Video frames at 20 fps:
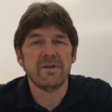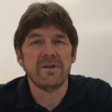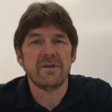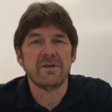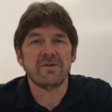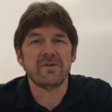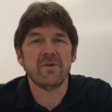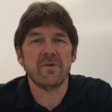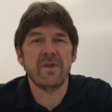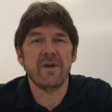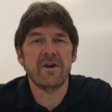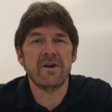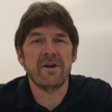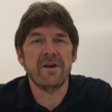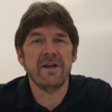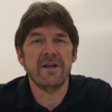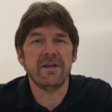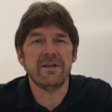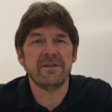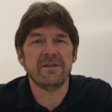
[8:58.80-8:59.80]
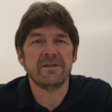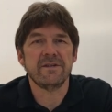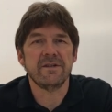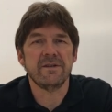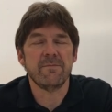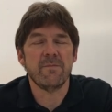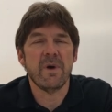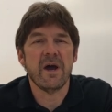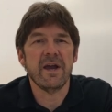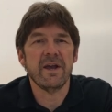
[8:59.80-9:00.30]
So there it is.
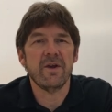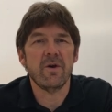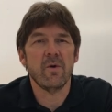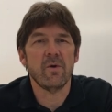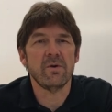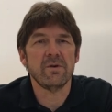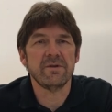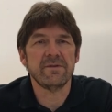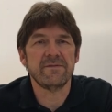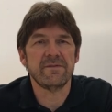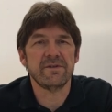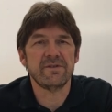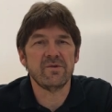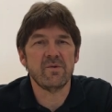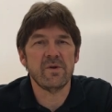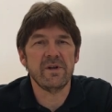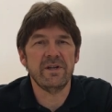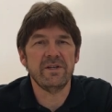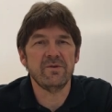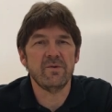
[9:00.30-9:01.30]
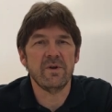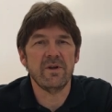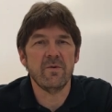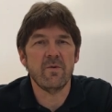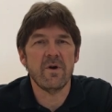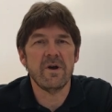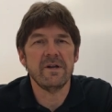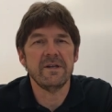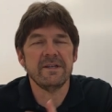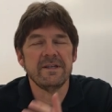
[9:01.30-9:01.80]
My goals for
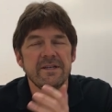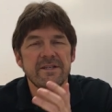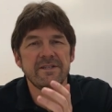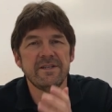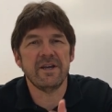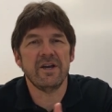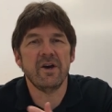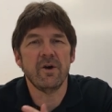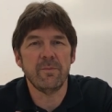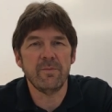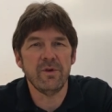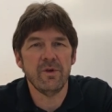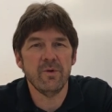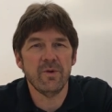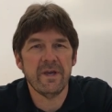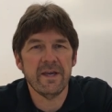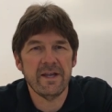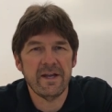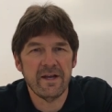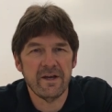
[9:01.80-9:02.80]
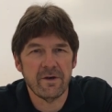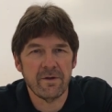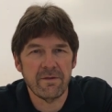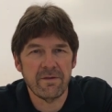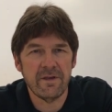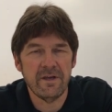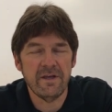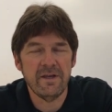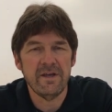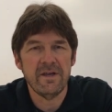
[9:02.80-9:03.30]
2021 is to help you get
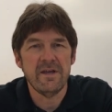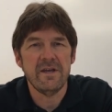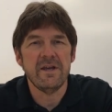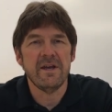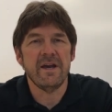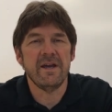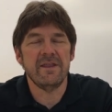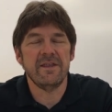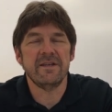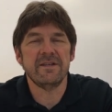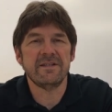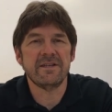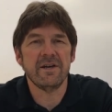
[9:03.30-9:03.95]
healthy, and this